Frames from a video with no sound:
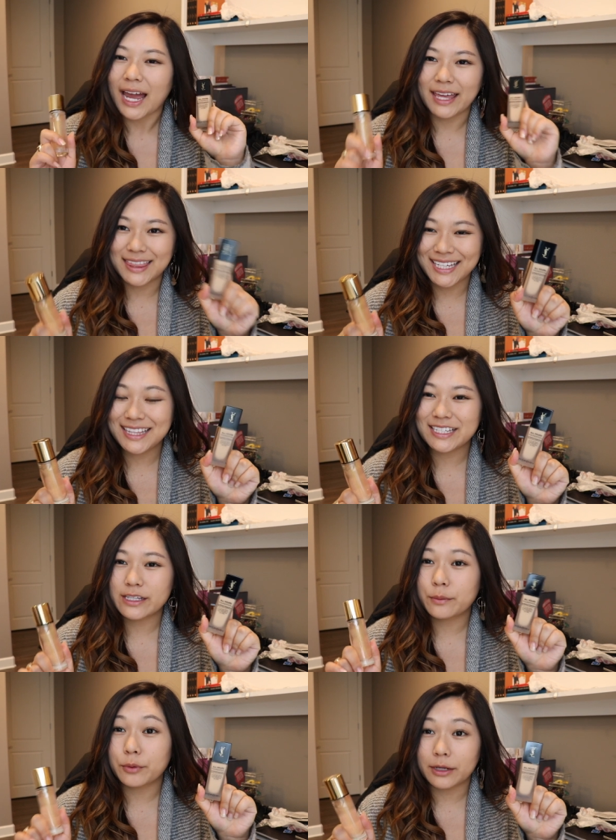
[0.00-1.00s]
I think
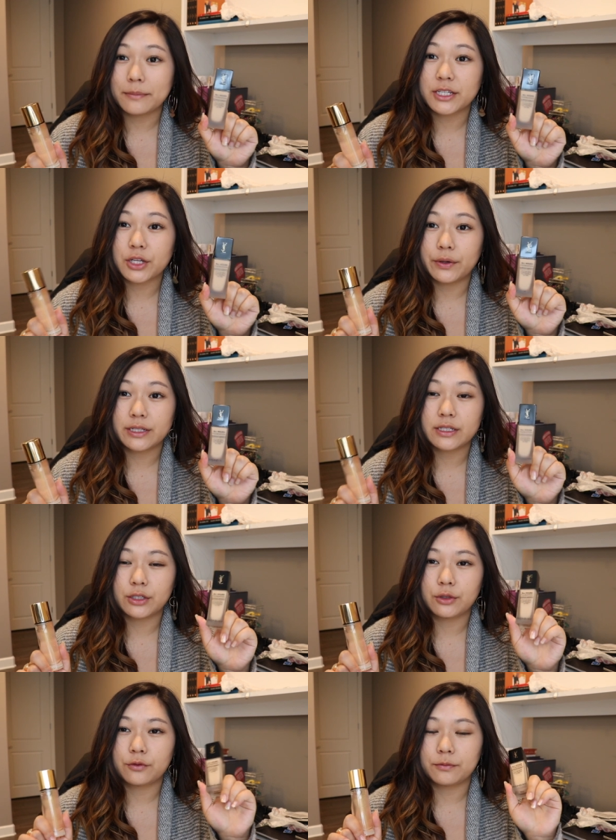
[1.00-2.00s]
these are pretty much going
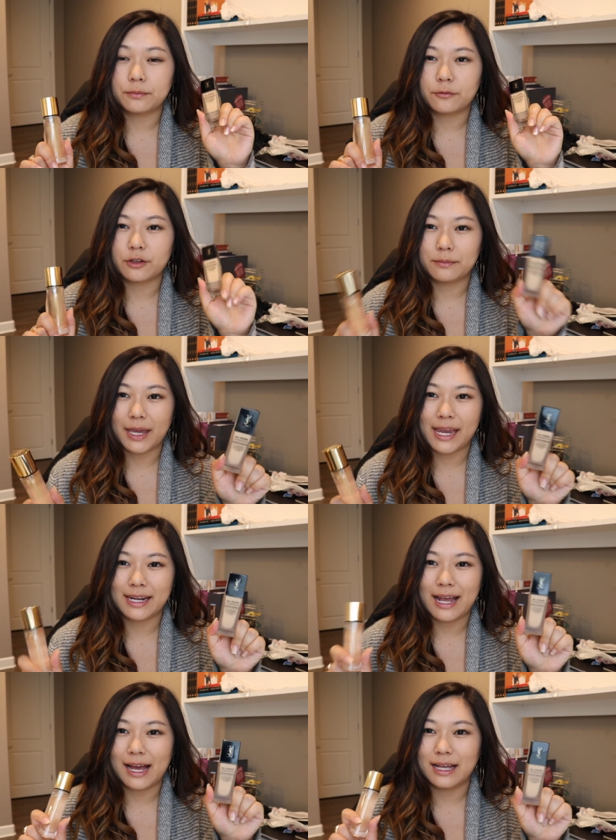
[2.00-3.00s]
to
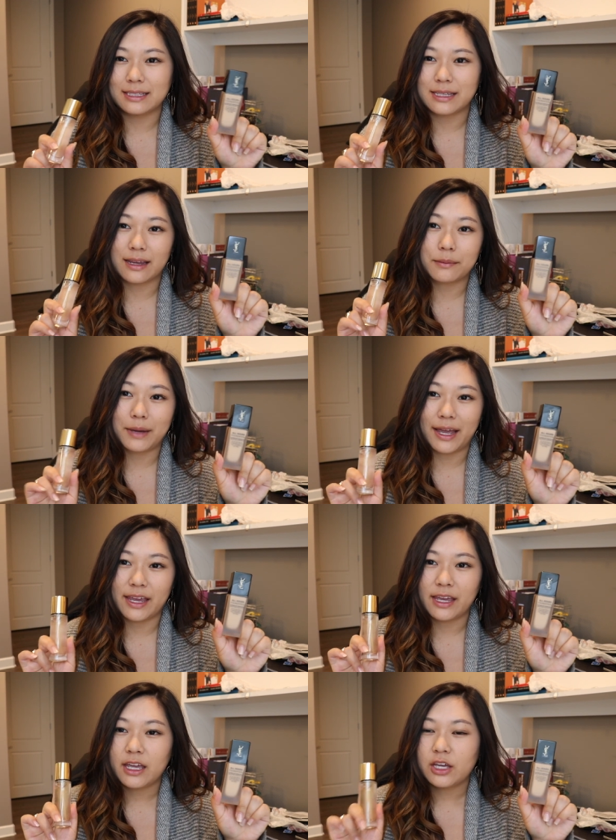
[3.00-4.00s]
remain as like
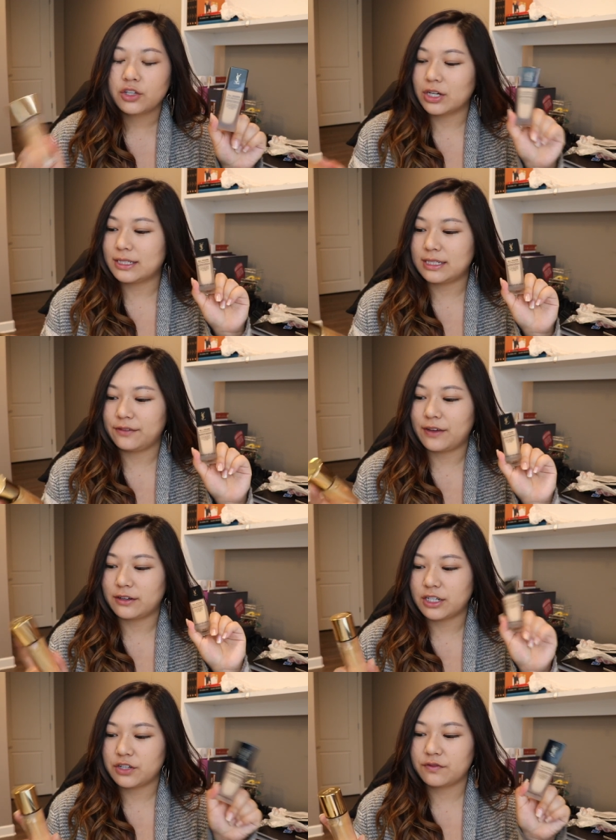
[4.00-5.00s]
my trusty
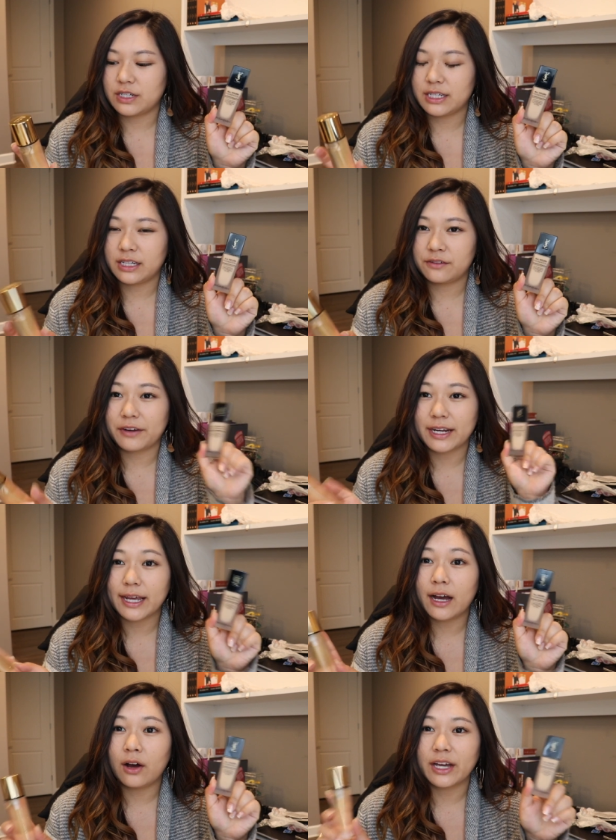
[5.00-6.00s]
foundation routine right
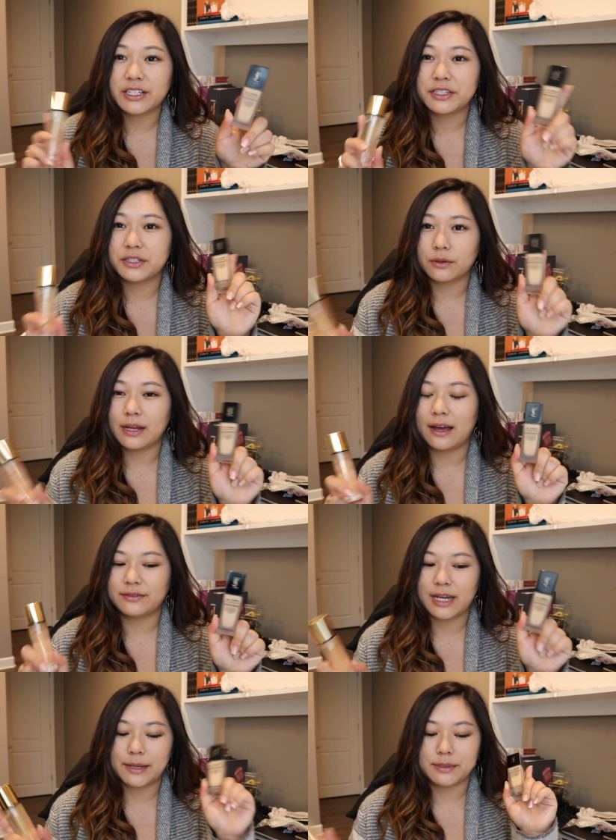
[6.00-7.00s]
now. I just don't
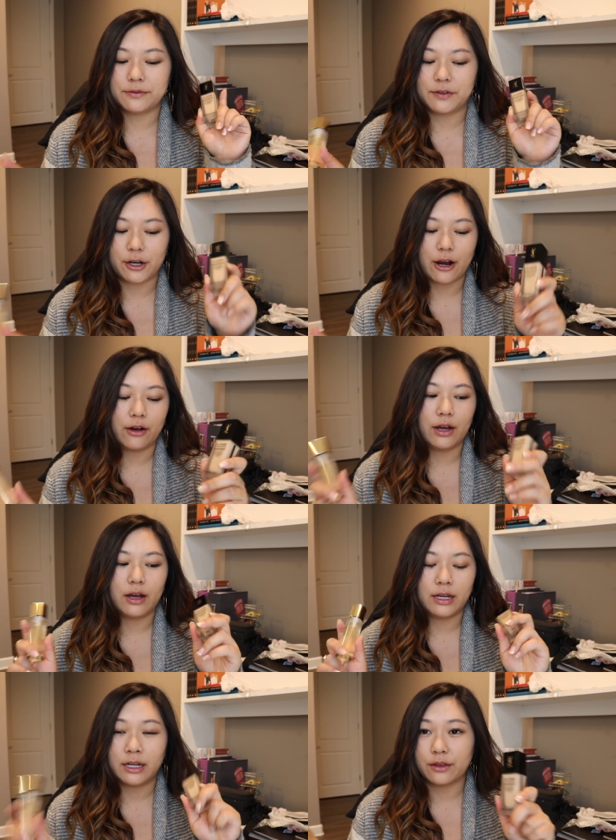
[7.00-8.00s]
have time to figure
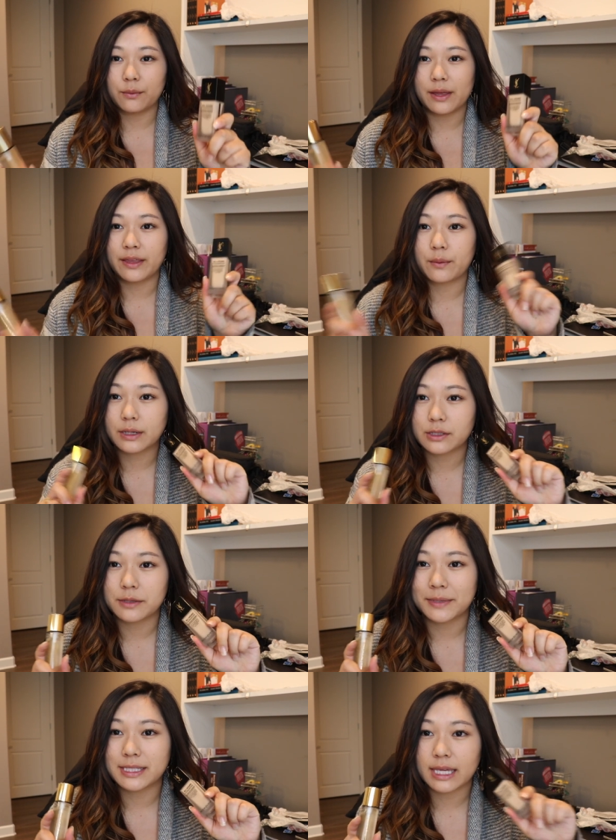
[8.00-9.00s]
out another one that works
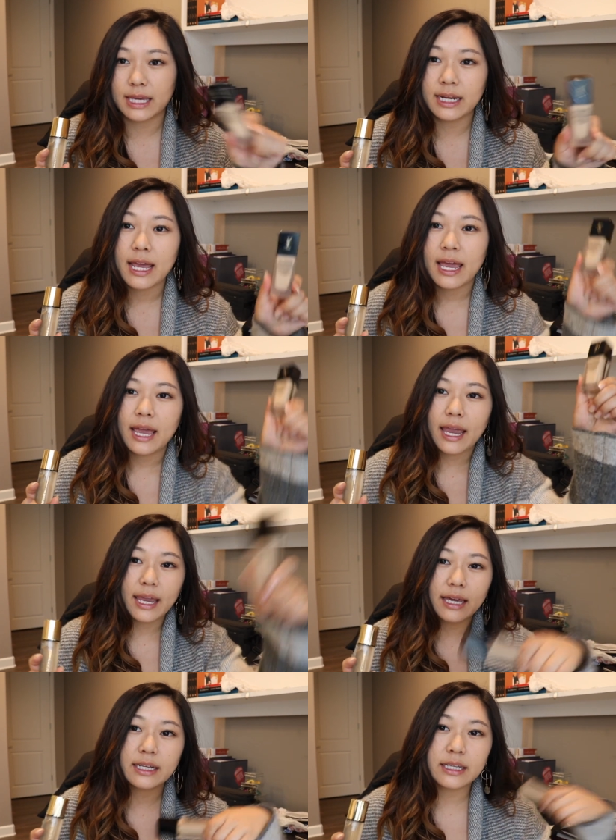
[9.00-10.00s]
with my skin
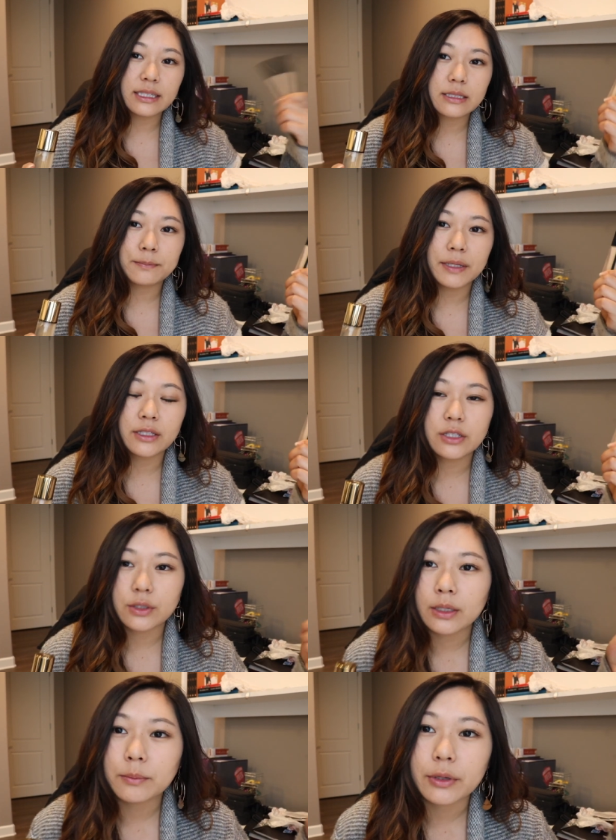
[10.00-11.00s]
and it's been
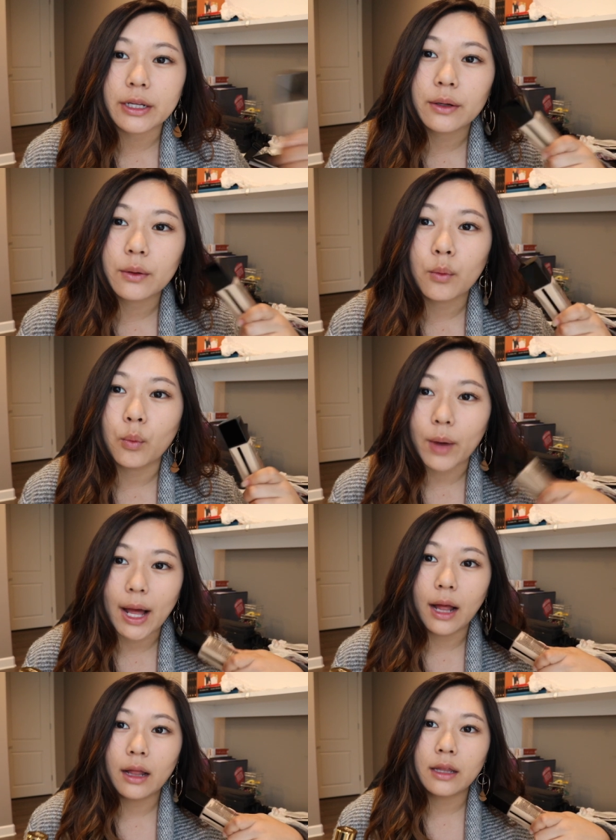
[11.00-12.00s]
doing pretty
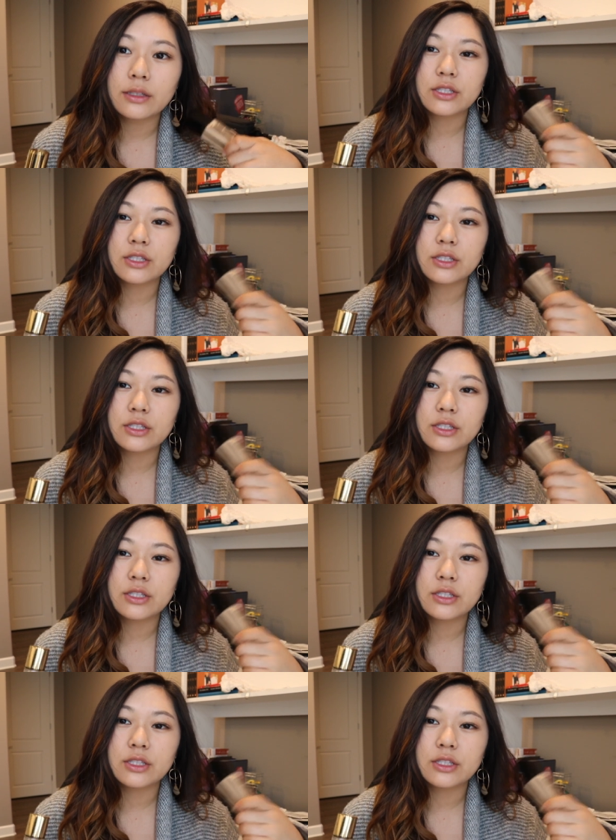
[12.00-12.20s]
well.